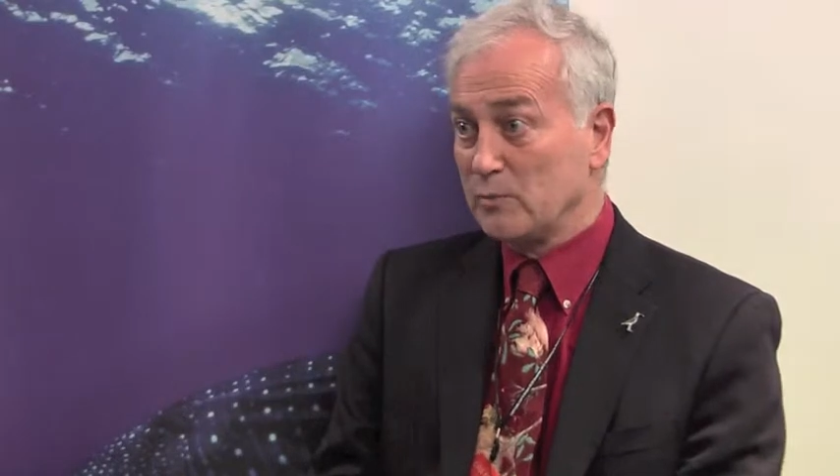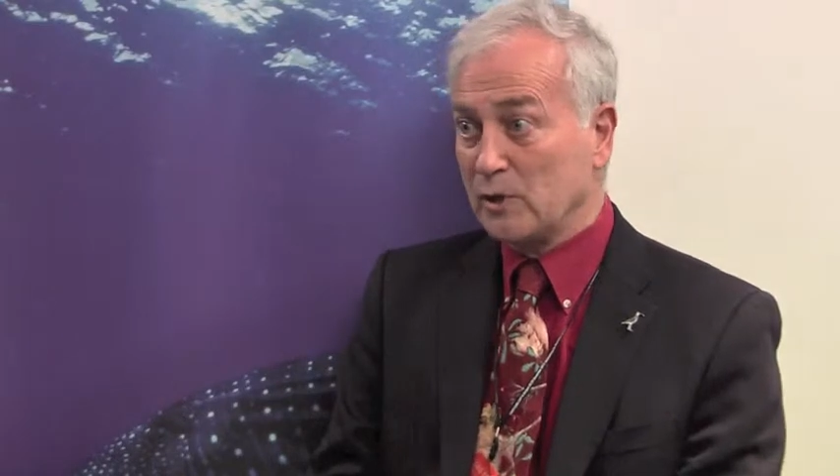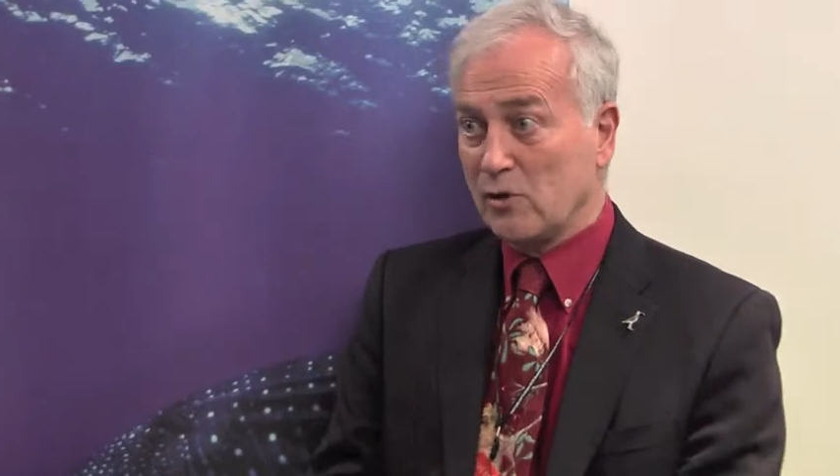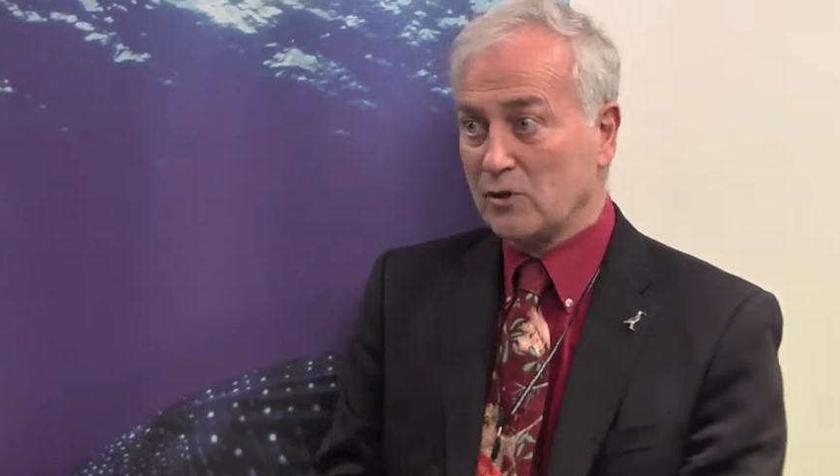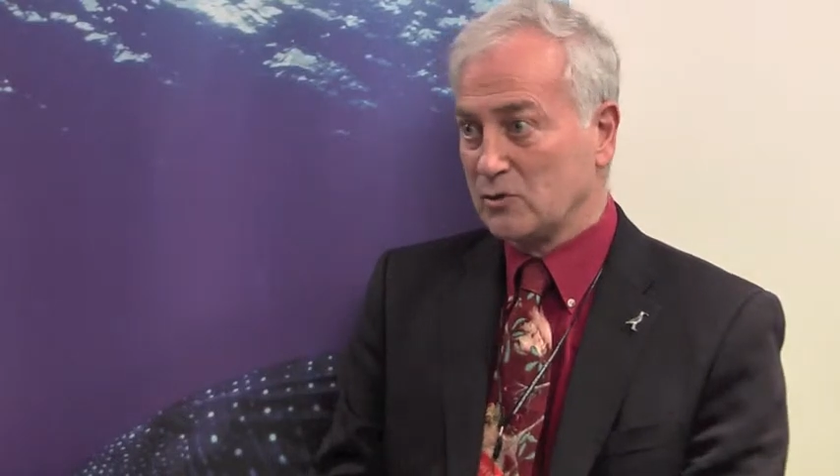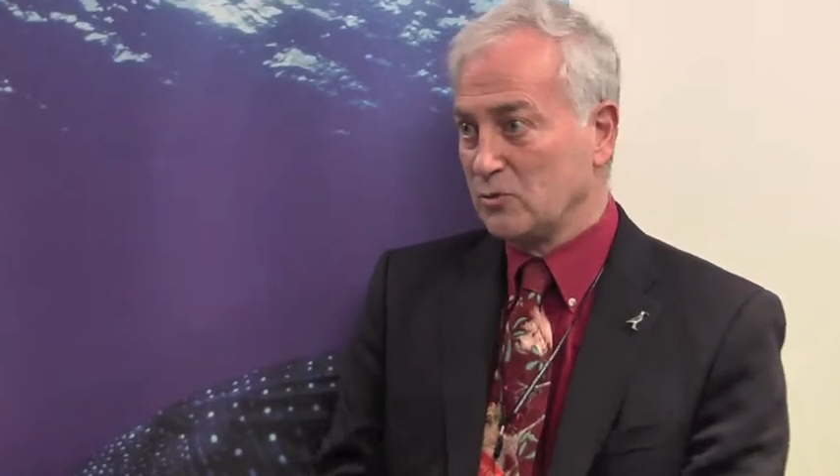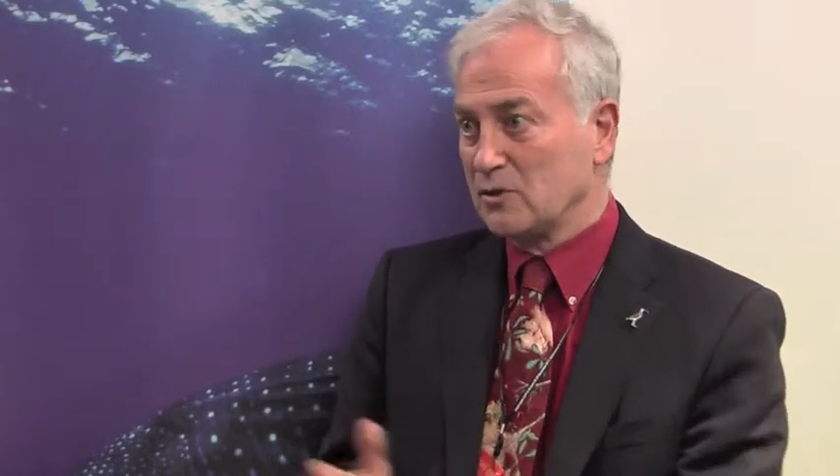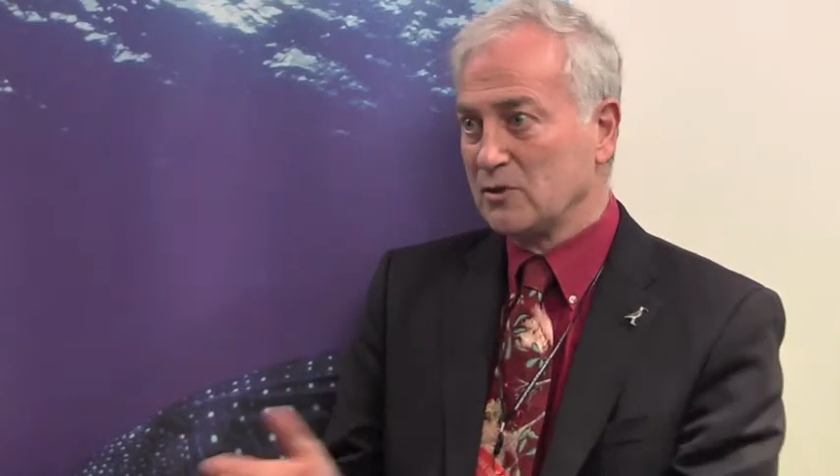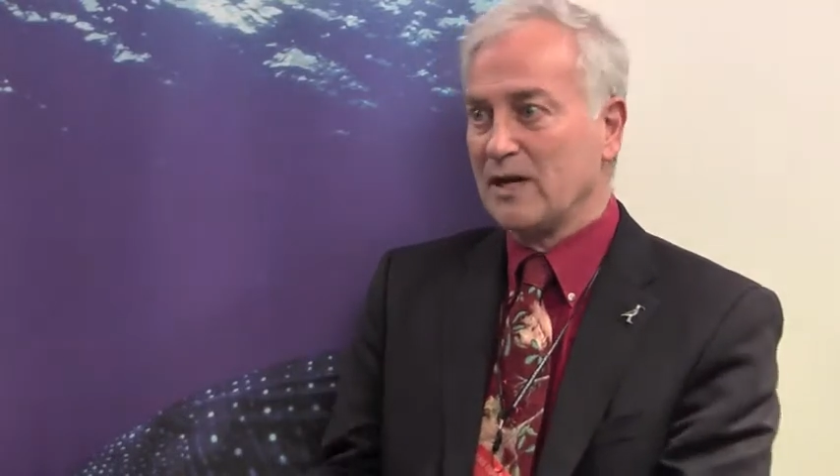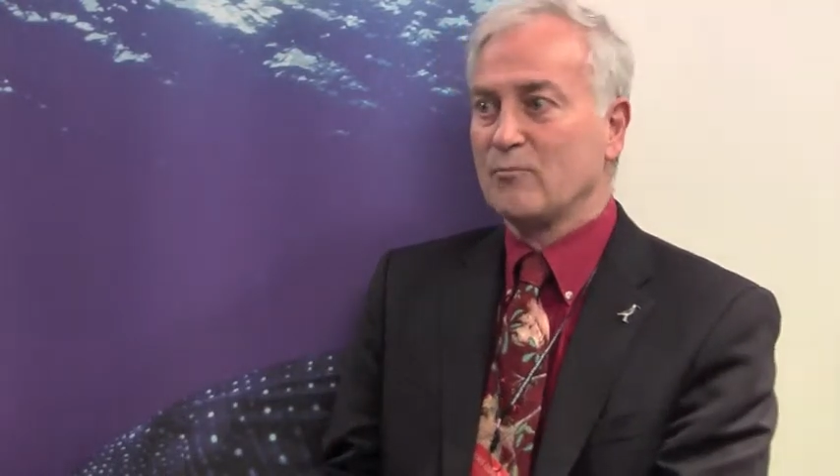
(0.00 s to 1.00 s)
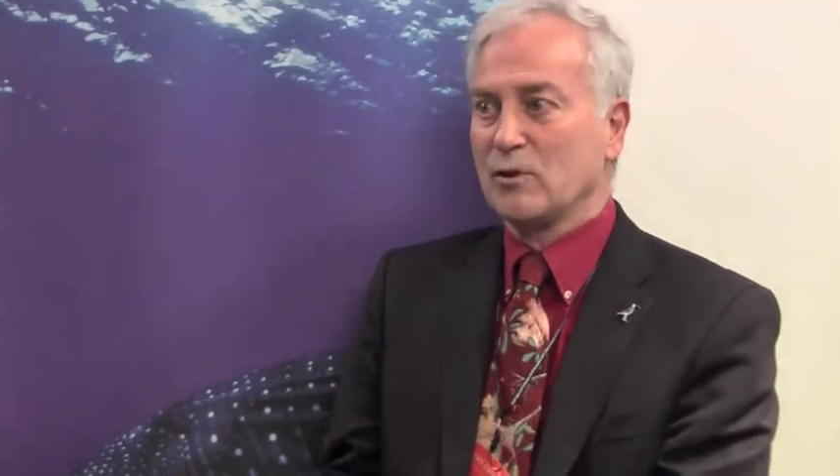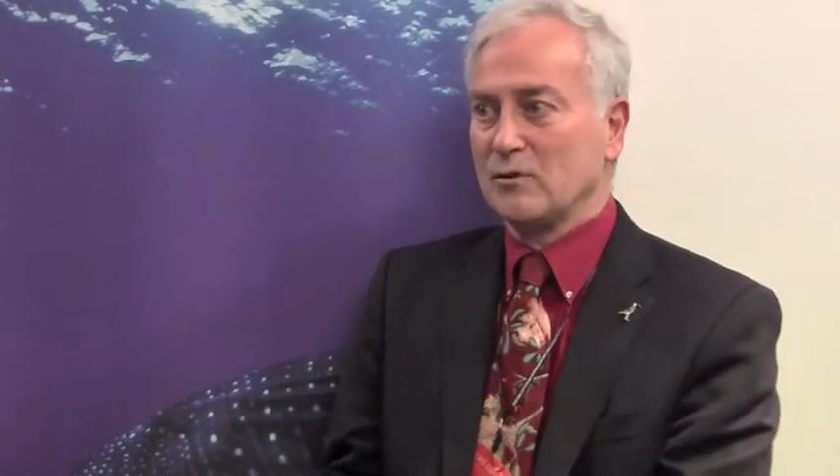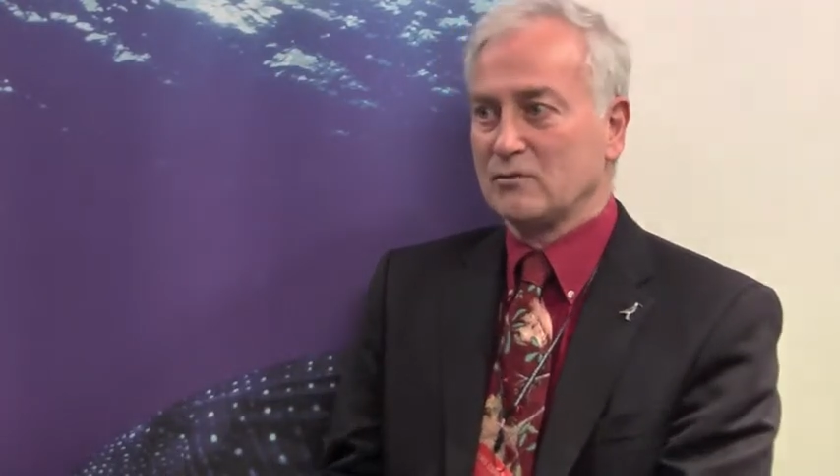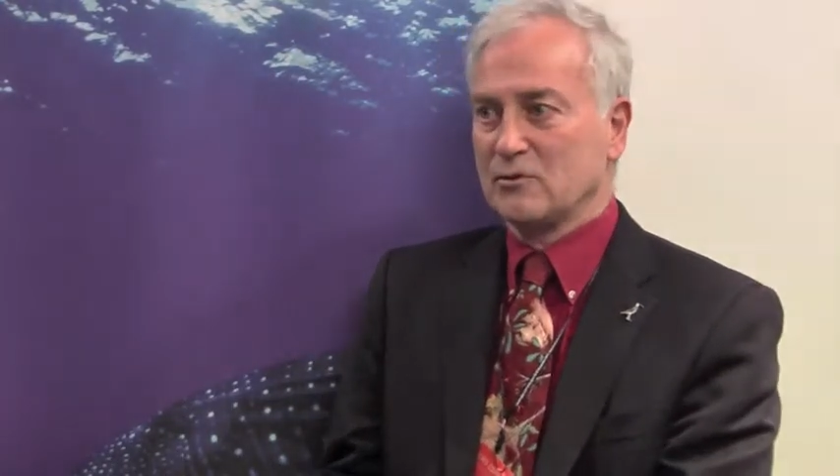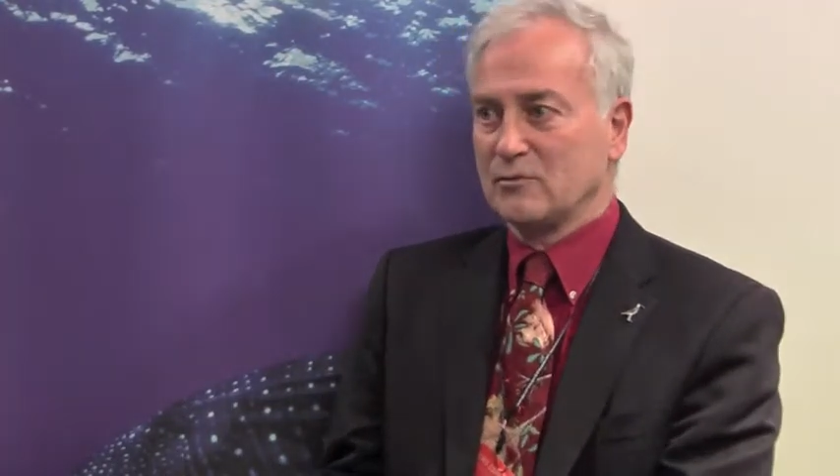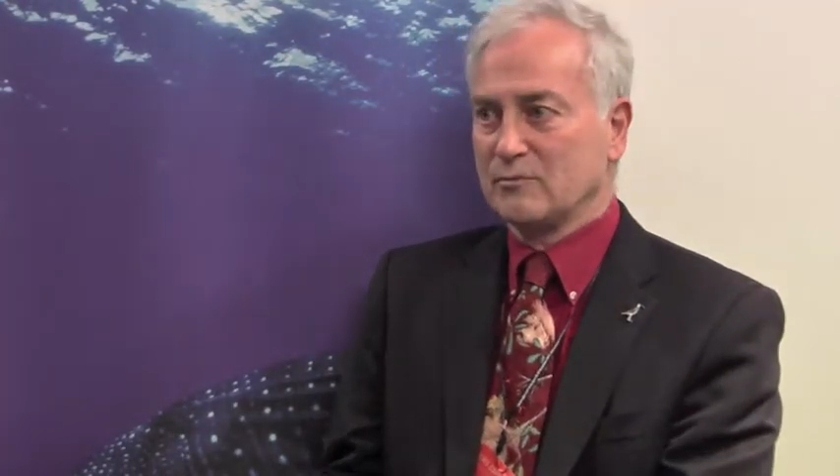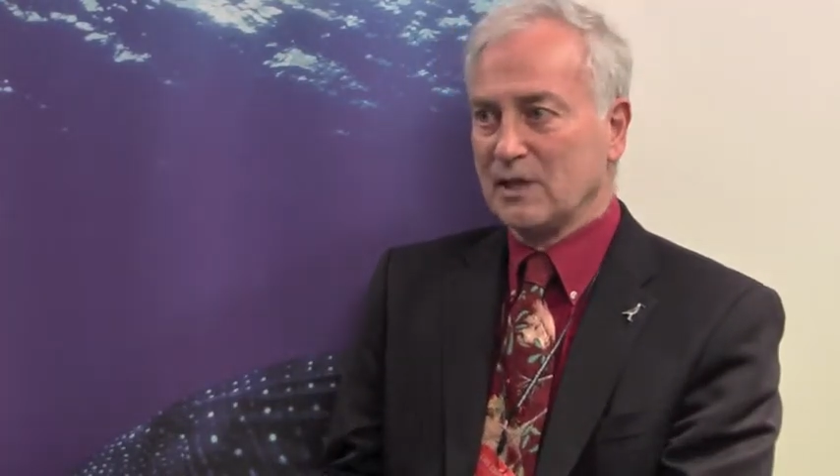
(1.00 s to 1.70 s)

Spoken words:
belong to or do not belong to.